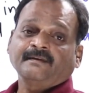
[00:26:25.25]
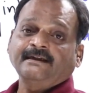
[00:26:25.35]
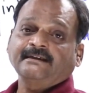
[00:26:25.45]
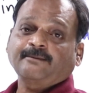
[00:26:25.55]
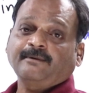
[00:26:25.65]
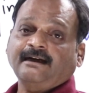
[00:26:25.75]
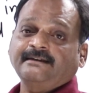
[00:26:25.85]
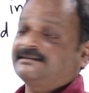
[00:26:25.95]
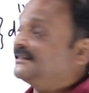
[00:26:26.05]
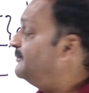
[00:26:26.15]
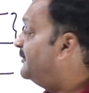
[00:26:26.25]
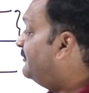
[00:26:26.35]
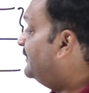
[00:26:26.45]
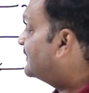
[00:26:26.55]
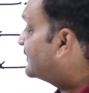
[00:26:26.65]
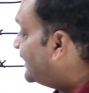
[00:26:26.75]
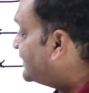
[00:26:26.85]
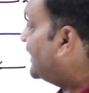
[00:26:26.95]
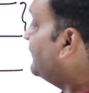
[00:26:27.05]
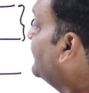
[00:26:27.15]
The interplanar distance between such
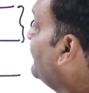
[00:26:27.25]
atomic